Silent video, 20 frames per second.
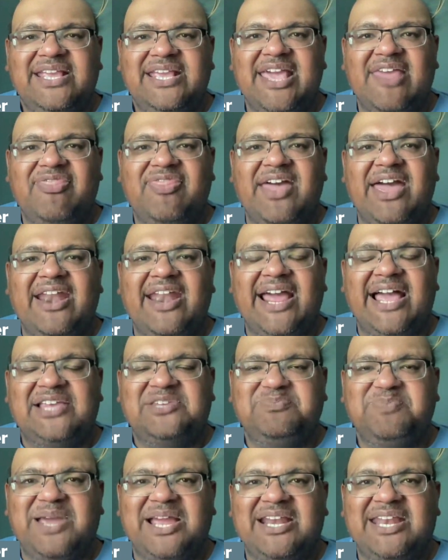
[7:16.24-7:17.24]
get that
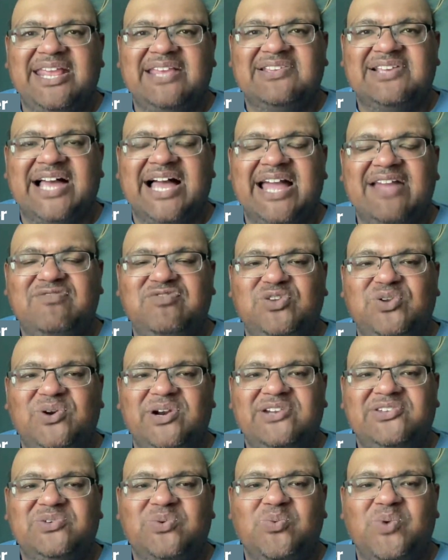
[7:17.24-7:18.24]
aspect. He has a high
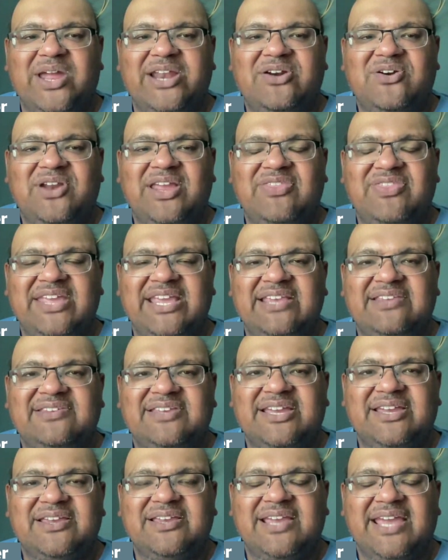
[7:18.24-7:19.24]
floor as a runner. I think he
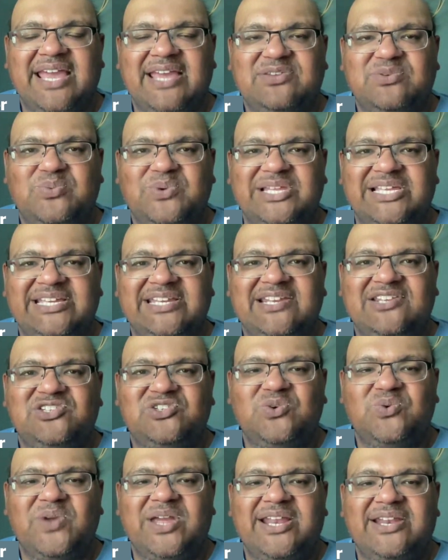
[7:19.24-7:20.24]
has willingness
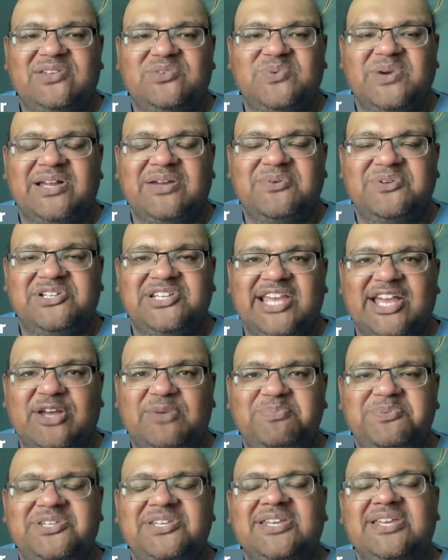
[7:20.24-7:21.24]
to run as well, which
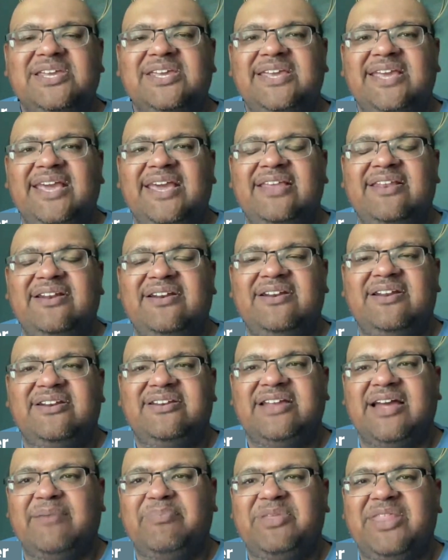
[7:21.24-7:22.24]
helps. And then
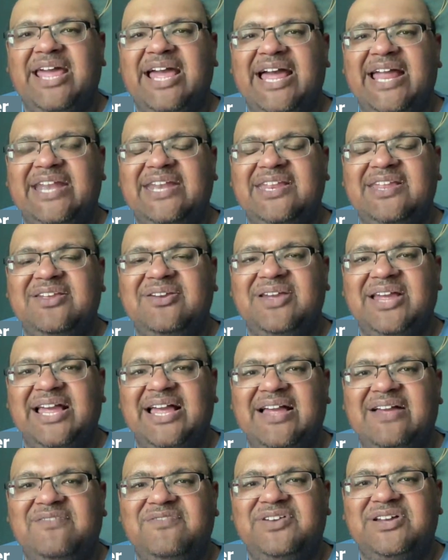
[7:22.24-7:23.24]
on top of that, you
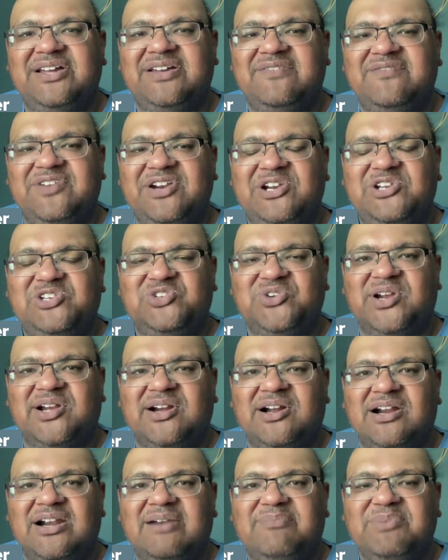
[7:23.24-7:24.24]
have a very
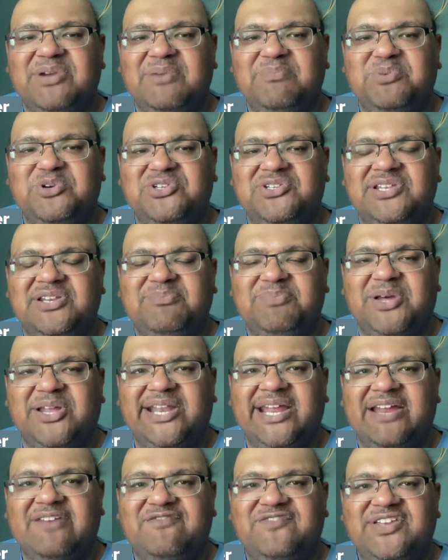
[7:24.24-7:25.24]
strong arm, can push the ball
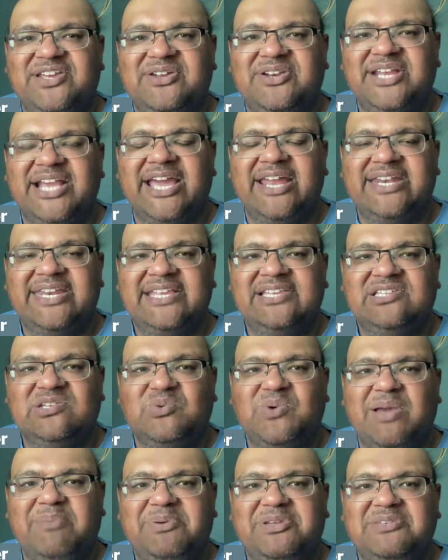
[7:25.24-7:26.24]
downfield. You got
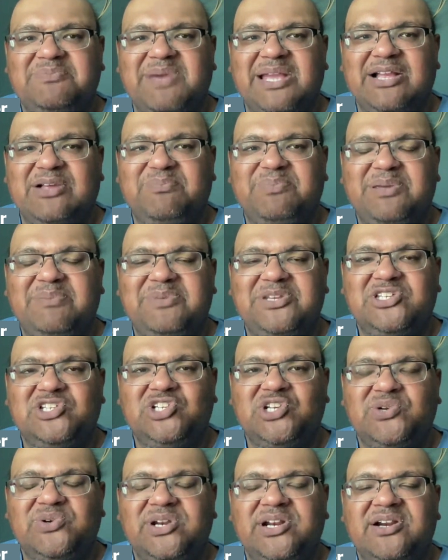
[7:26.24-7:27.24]
decent weapons, Michael Pittman
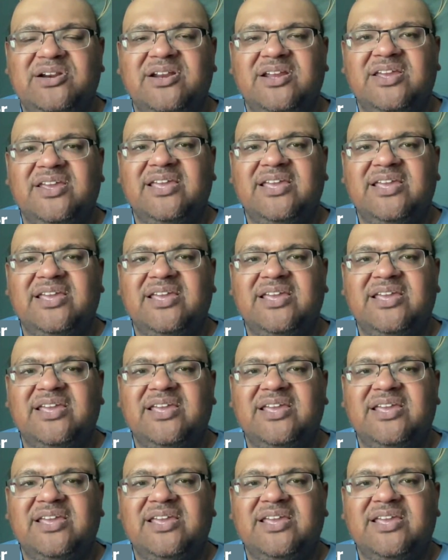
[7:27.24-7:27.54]
Jr.